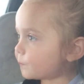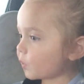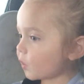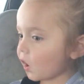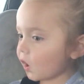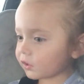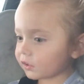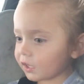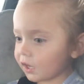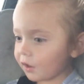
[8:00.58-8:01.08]

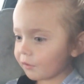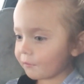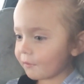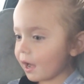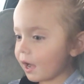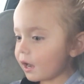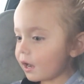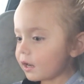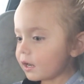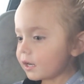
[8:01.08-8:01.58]
boys that
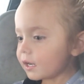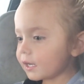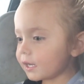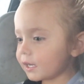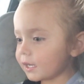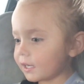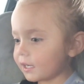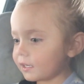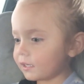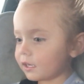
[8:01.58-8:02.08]
were
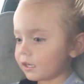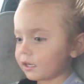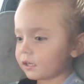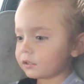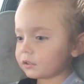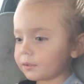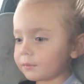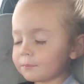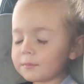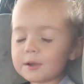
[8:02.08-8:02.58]
in
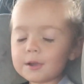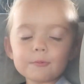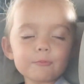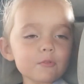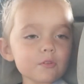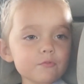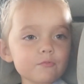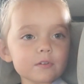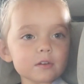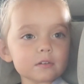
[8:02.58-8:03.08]
the
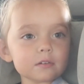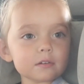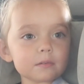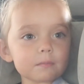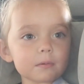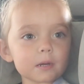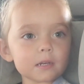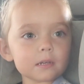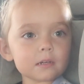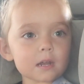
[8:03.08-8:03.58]
movie theater,
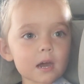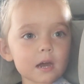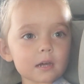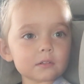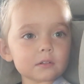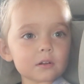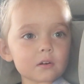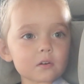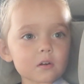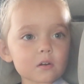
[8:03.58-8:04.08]
but not
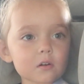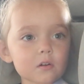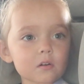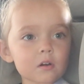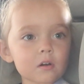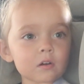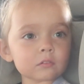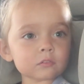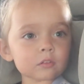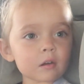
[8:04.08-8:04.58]
well, no
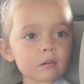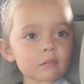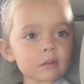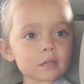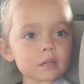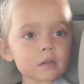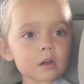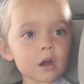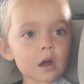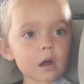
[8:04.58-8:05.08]
girls, only
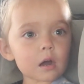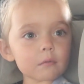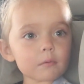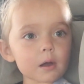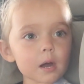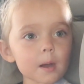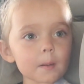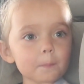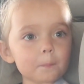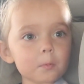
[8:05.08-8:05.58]
a
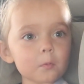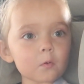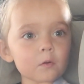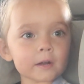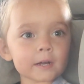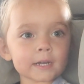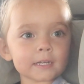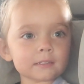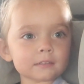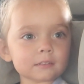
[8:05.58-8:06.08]
lot of
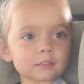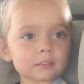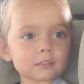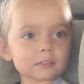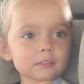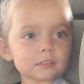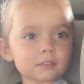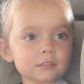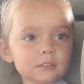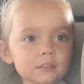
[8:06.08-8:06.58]
boys. A lot of
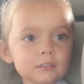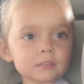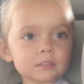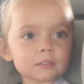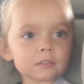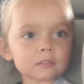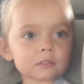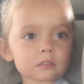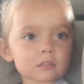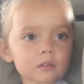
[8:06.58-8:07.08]
boys at the movie
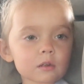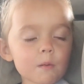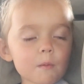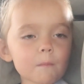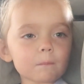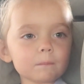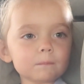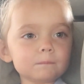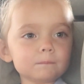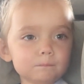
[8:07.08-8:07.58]
theater?
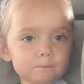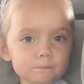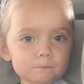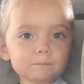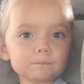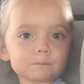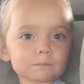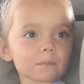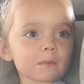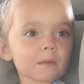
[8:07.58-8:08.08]
Mm-hmm. Yeah,
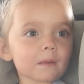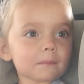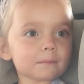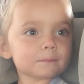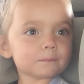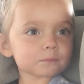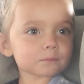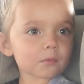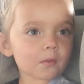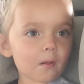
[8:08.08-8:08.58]
because it was a
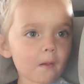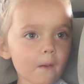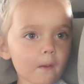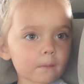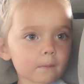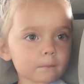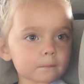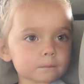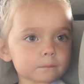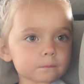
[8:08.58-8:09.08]
little boy birthday
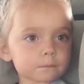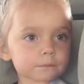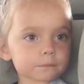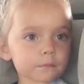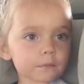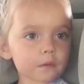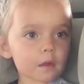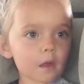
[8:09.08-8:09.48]
party.